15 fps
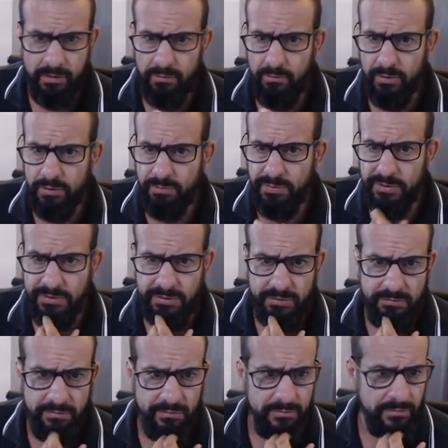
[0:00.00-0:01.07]
one
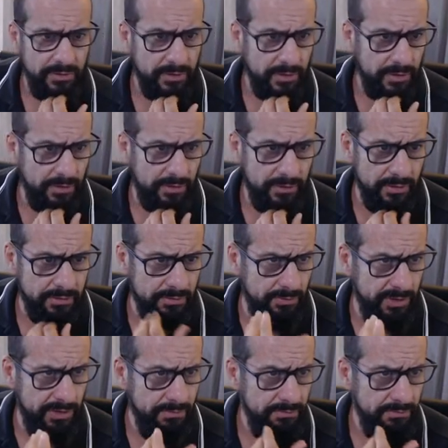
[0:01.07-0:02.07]
person, that's me,